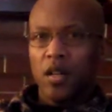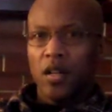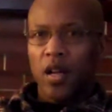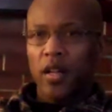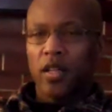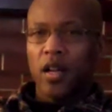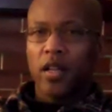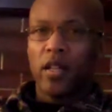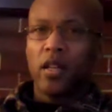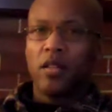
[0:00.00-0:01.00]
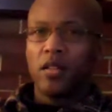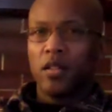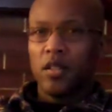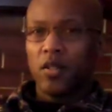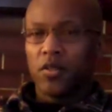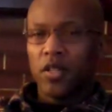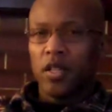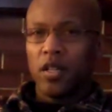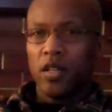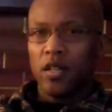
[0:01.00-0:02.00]
I can't, sit
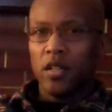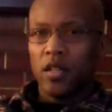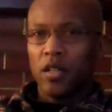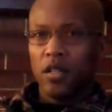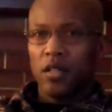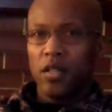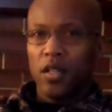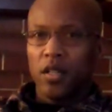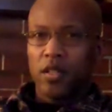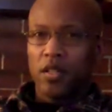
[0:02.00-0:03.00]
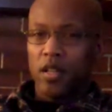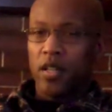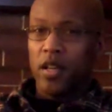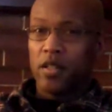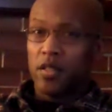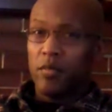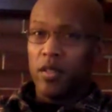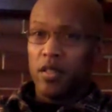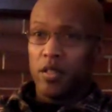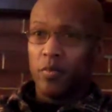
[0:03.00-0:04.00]
here and second guess them
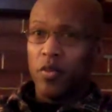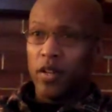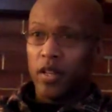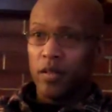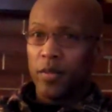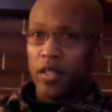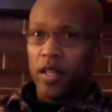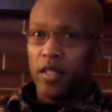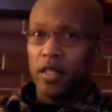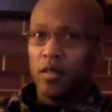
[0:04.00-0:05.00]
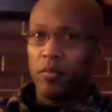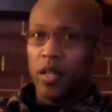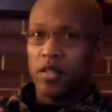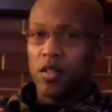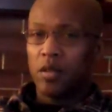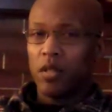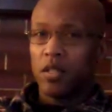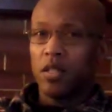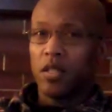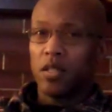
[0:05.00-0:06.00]
at this point. I mean, they did the best job they
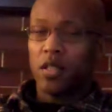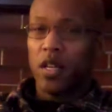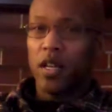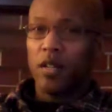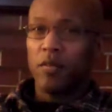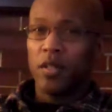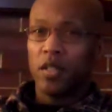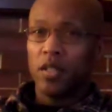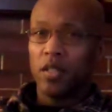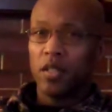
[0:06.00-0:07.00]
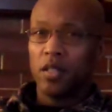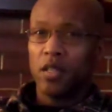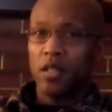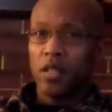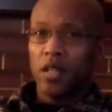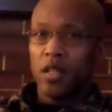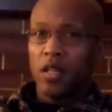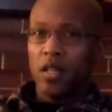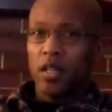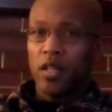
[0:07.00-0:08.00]
could at the time,
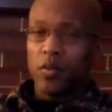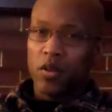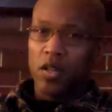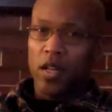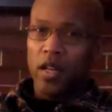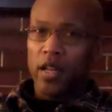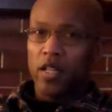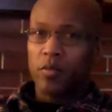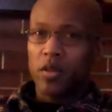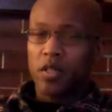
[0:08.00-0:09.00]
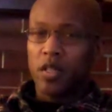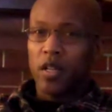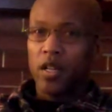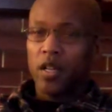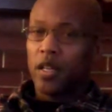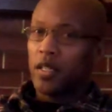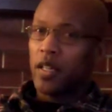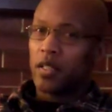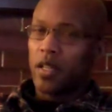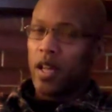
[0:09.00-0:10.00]
and there were a lot of experts there, and they did
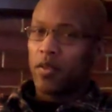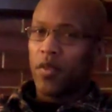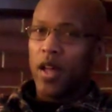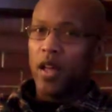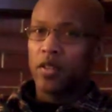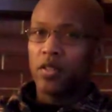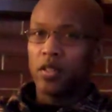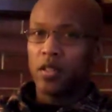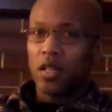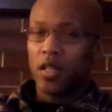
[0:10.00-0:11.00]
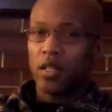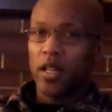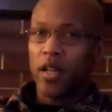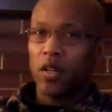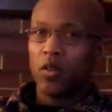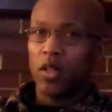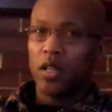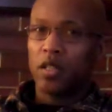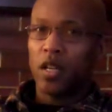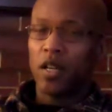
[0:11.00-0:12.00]
have to act fast. It's not like they had a whole lot
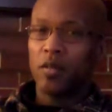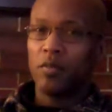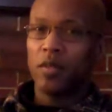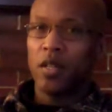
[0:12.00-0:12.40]
of time.